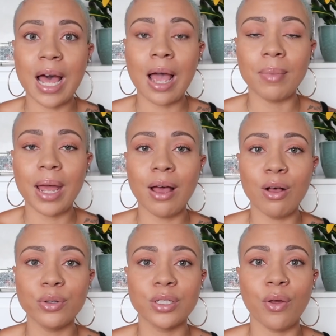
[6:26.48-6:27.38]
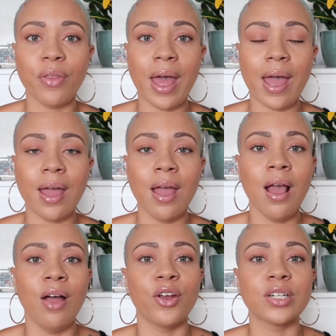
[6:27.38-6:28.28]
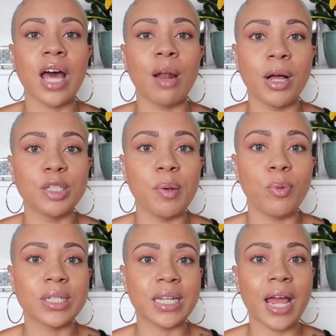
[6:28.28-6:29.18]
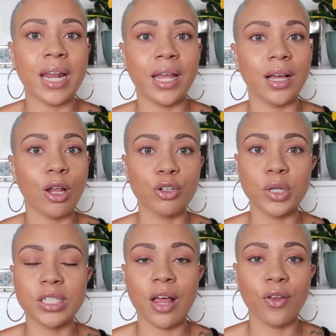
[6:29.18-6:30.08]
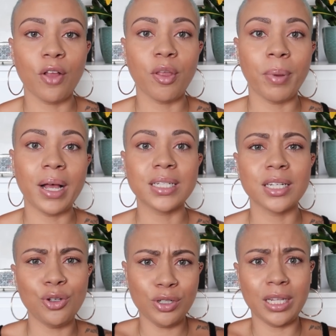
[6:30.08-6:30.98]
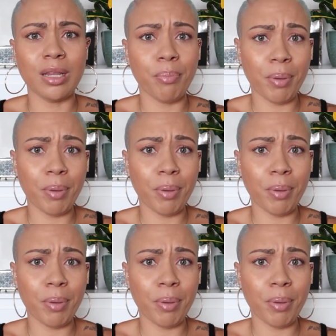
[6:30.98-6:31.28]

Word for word: time now, so that there's not a bunch of people standing close to each other on the bus, because usually the